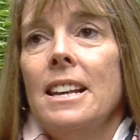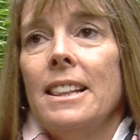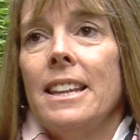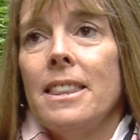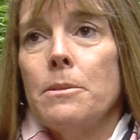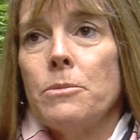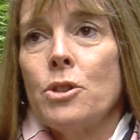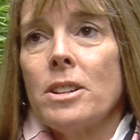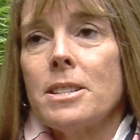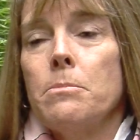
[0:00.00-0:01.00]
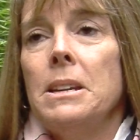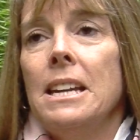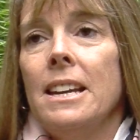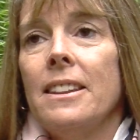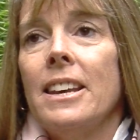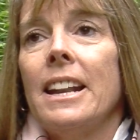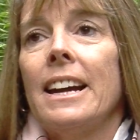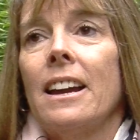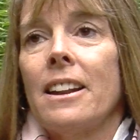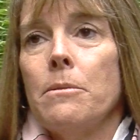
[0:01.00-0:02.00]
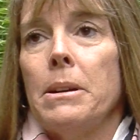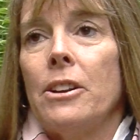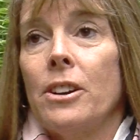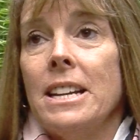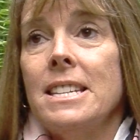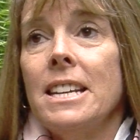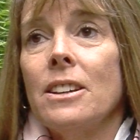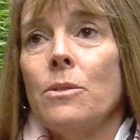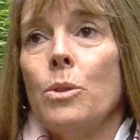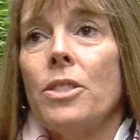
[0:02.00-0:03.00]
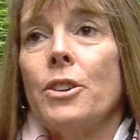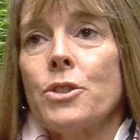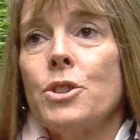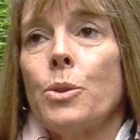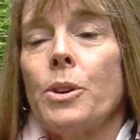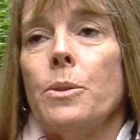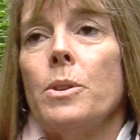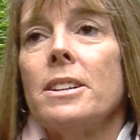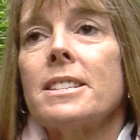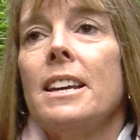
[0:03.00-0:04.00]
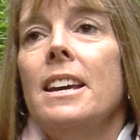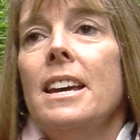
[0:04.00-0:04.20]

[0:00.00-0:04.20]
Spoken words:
let them trust me, and then I got a better idea of what their story was.